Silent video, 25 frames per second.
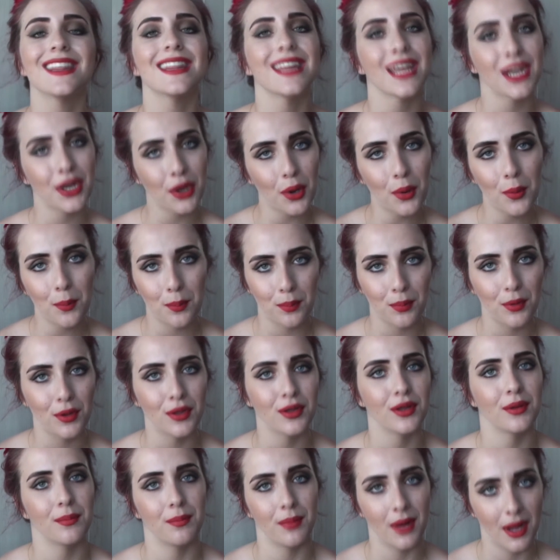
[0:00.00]
They don't
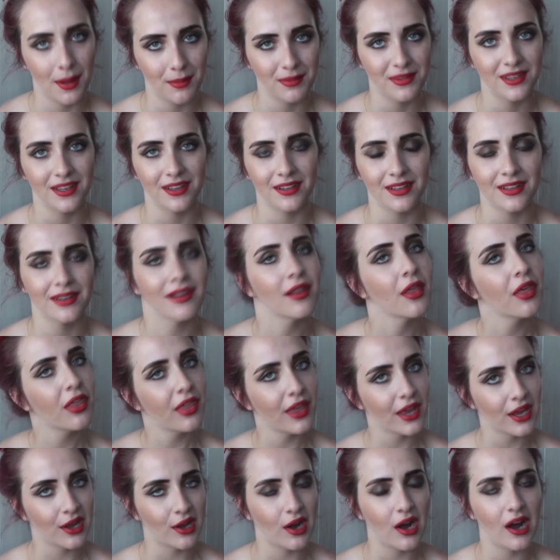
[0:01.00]
pull a Bob Dylan,
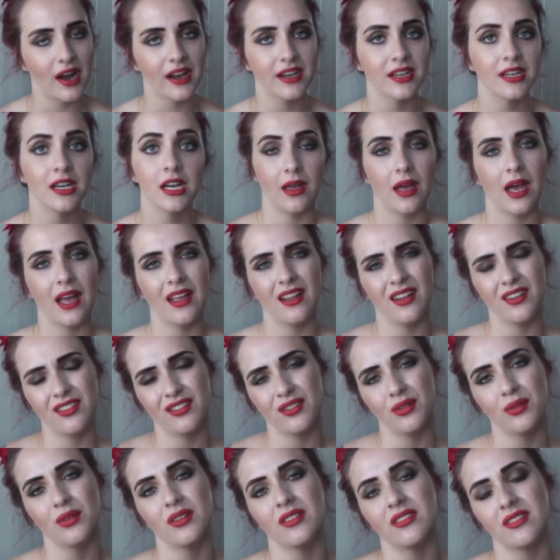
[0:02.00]
thank God. And
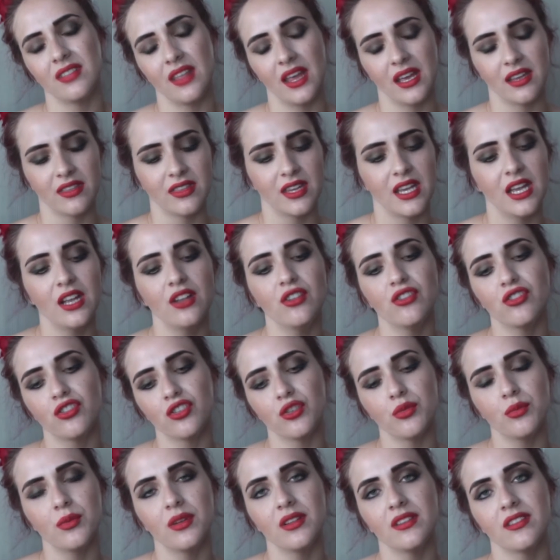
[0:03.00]
as soon as the
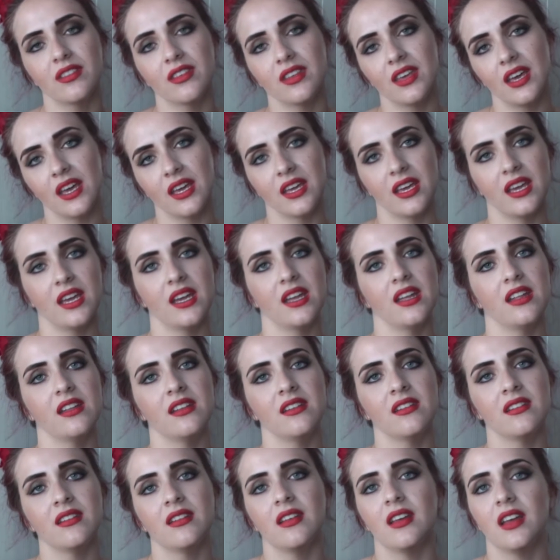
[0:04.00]
instruments kick
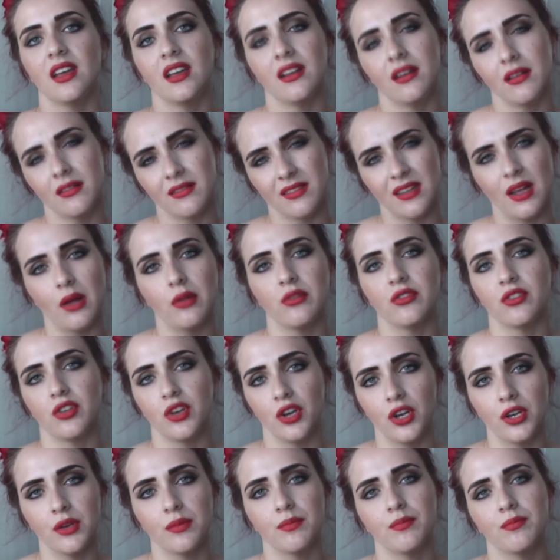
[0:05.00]
in, it sounds
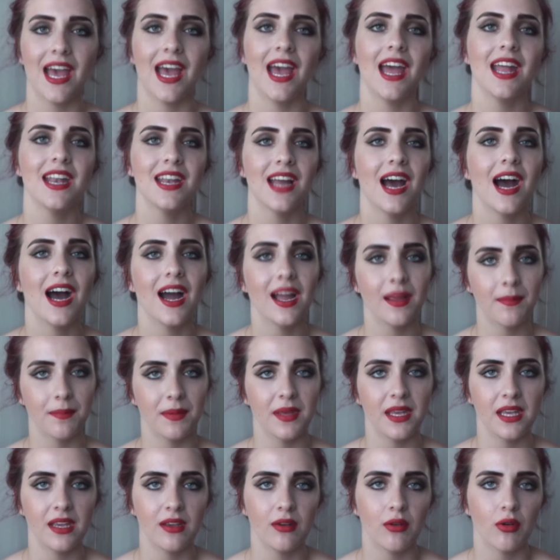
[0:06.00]
good.
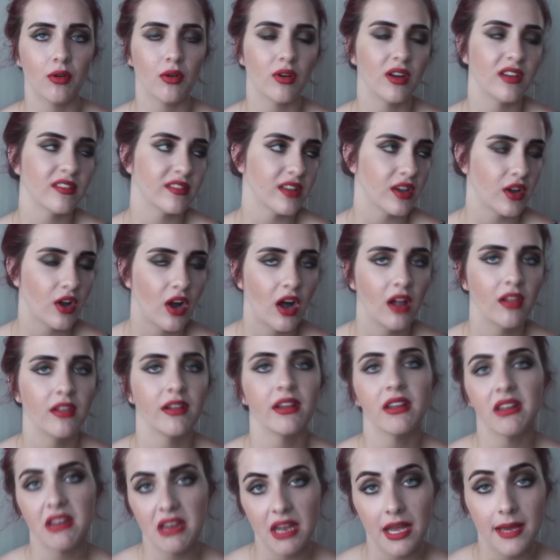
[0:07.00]
NIB, or as I
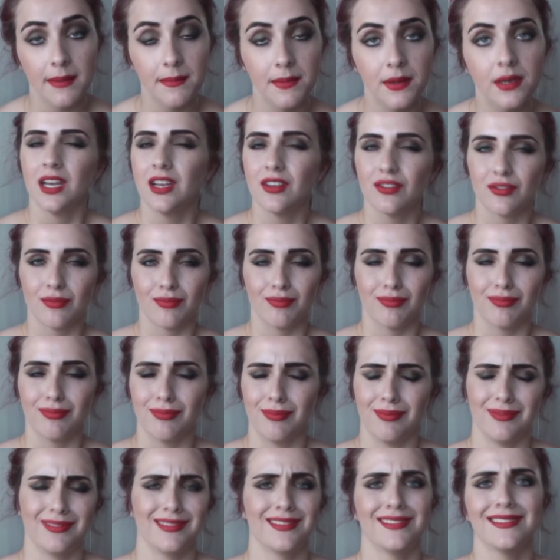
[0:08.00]
call it, nib, is
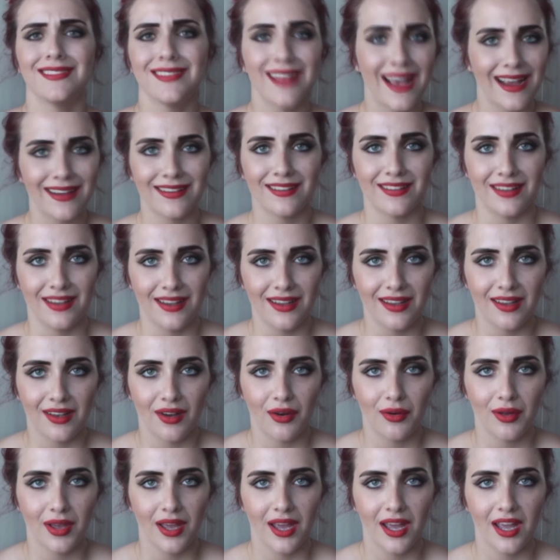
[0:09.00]
sexy.
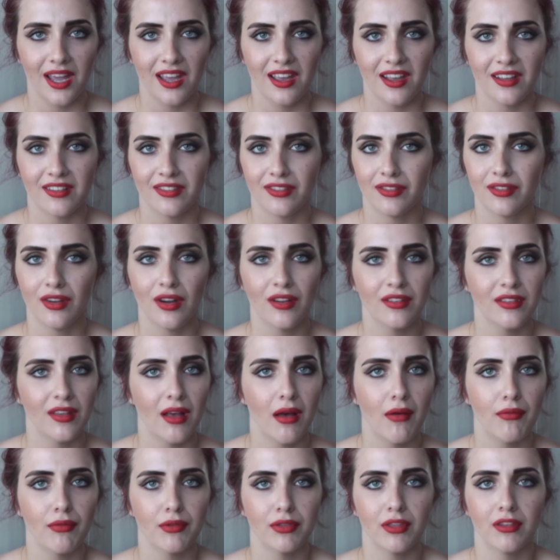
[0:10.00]
Okay, it starts
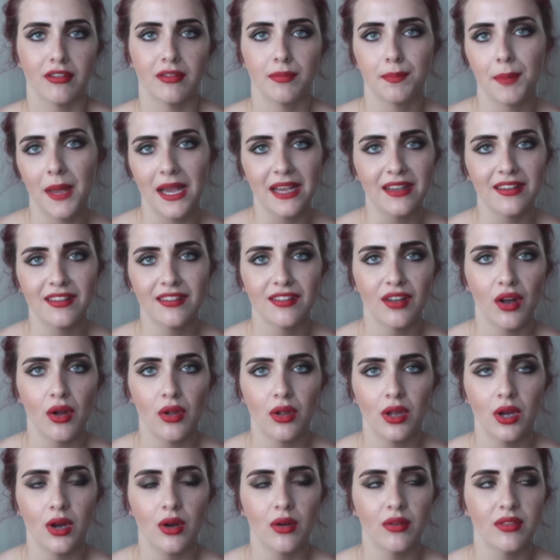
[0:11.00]
off with this bass
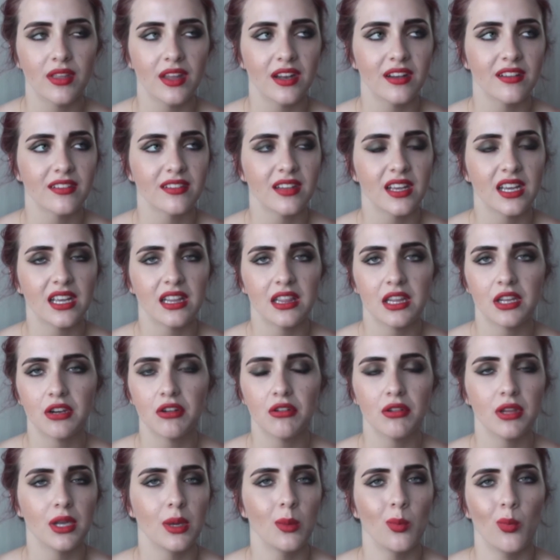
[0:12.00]
solo that is
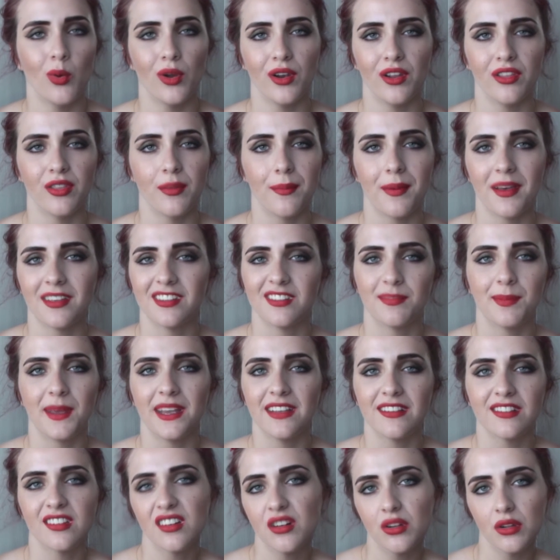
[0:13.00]
literally one of the best
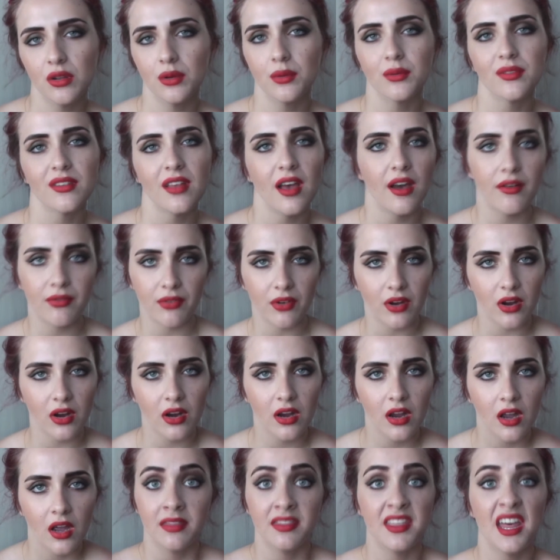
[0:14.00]
bass solos
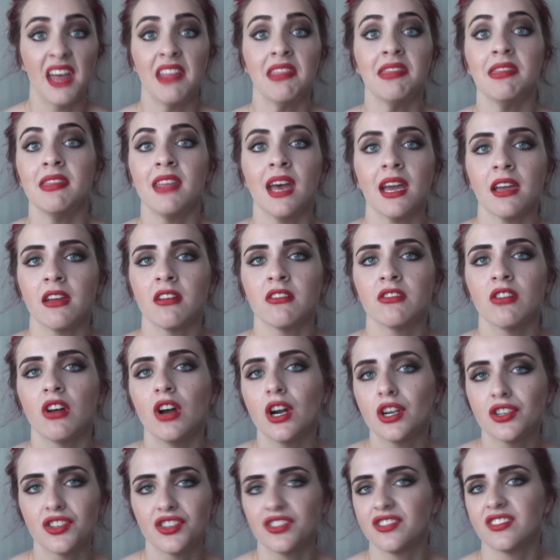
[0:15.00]
ever. Then that
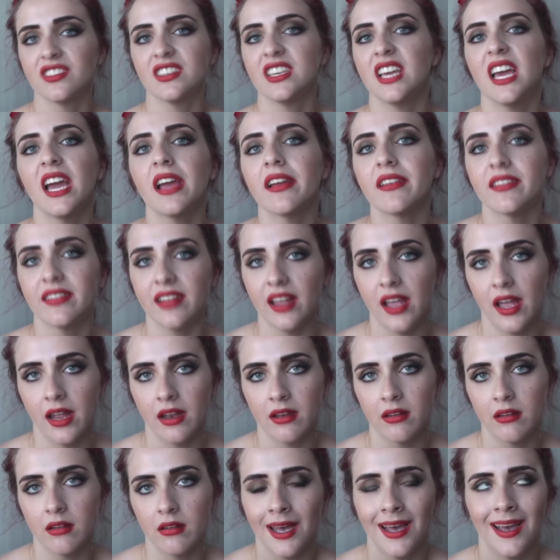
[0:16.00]
guitar just kicks
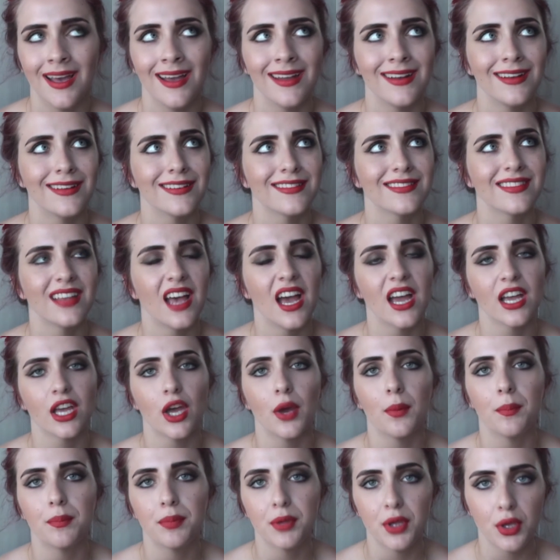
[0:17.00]
in, and it's
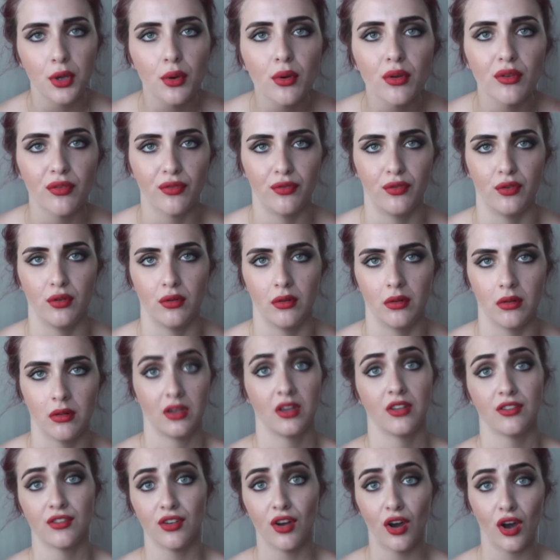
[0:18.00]
like a beautiful
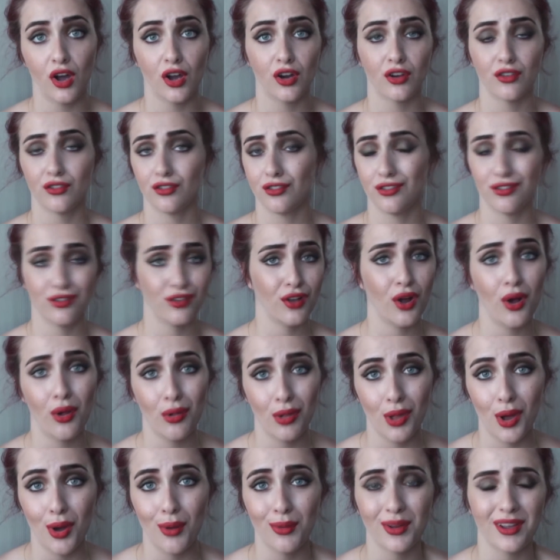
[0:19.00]
guitar
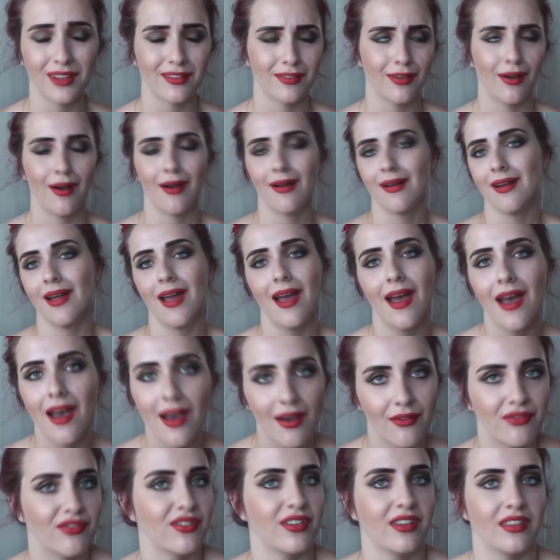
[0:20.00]
solo, guitar
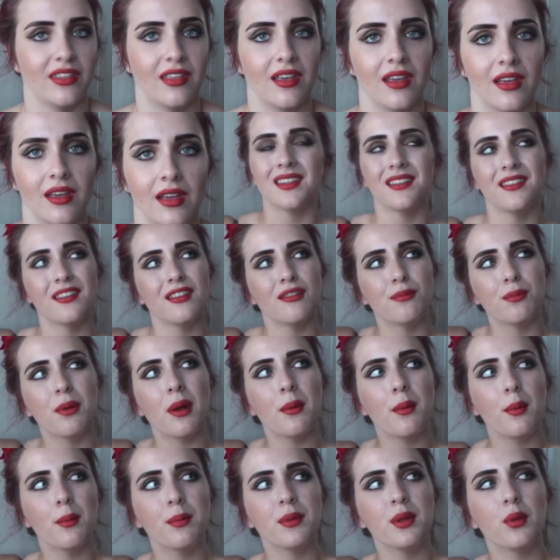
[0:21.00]
everything. This is
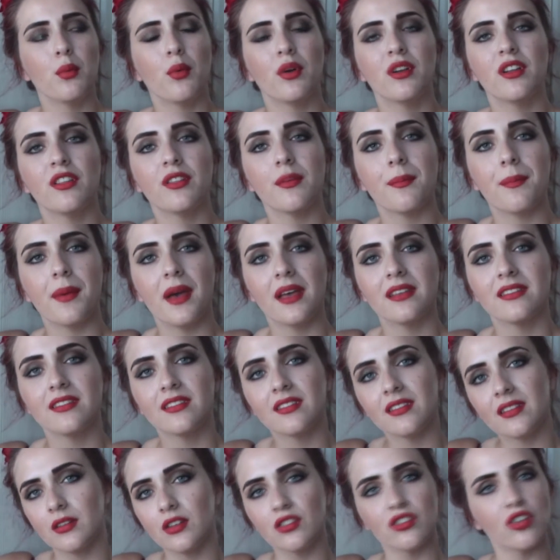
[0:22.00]
probably one of the
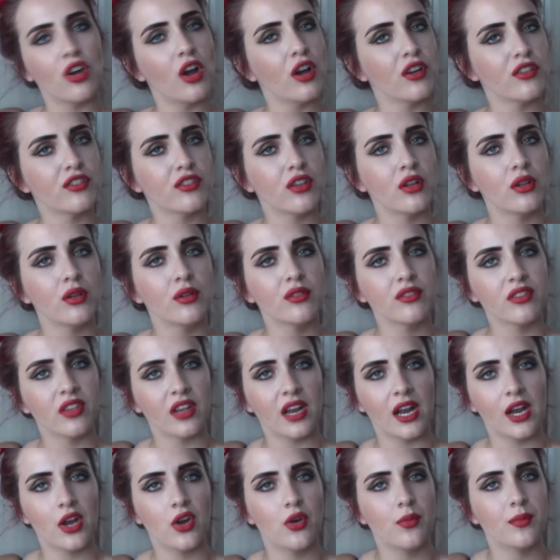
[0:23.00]
best guitar solos
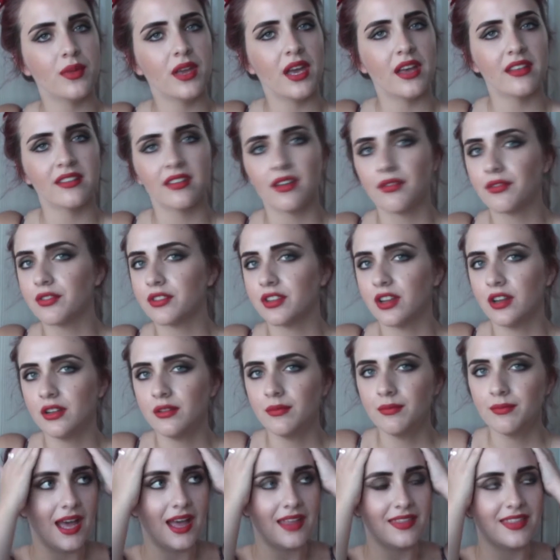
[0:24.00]
that Iommi has ever
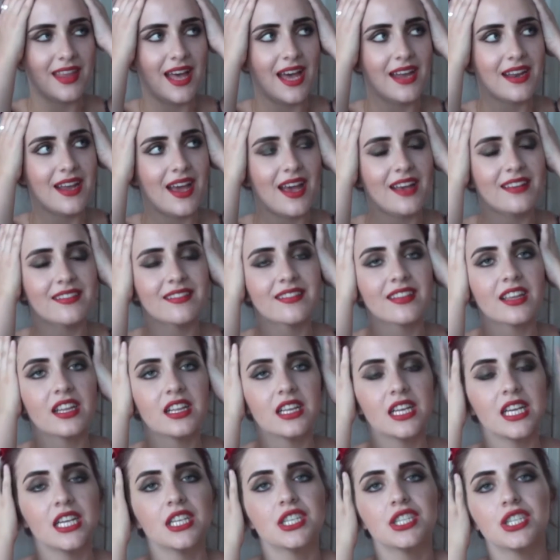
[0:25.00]
done. And that
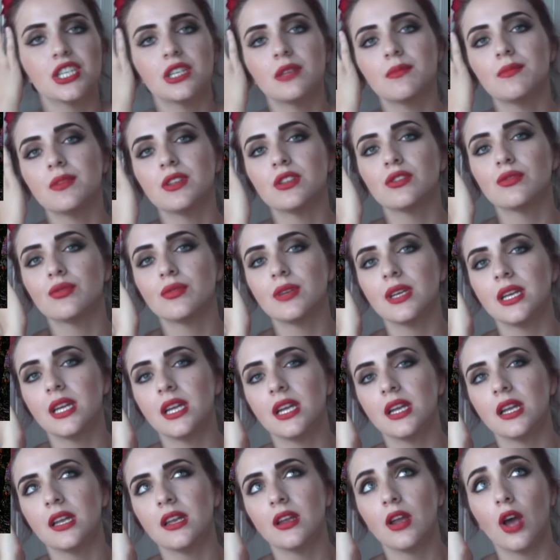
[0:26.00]
escalation
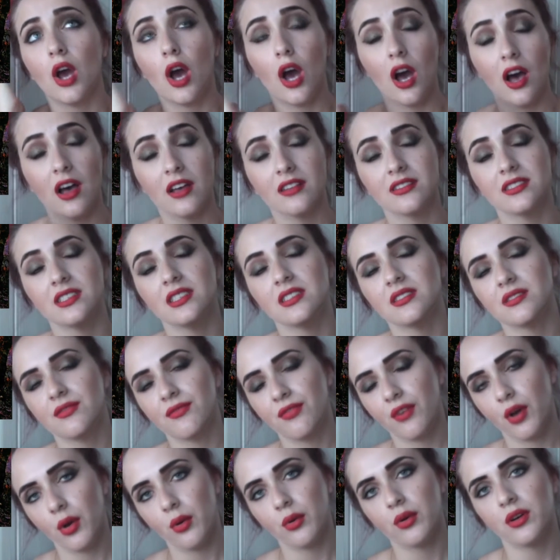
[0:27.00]
between Ozzy's
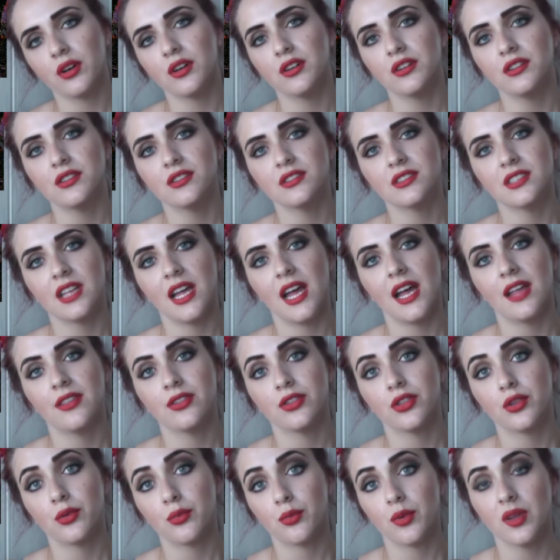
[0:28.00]
vocals
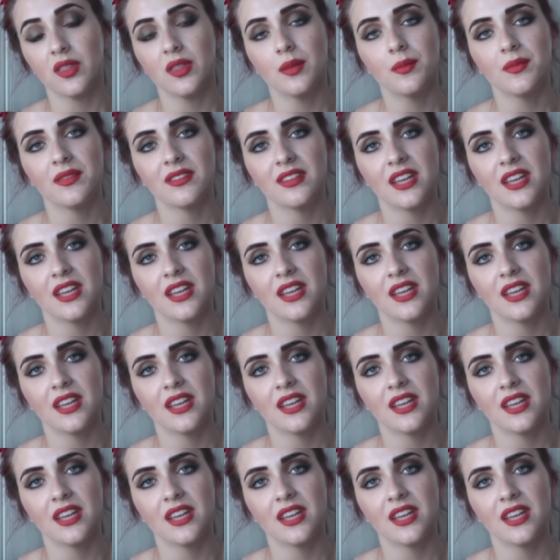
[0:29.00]
and the rhythm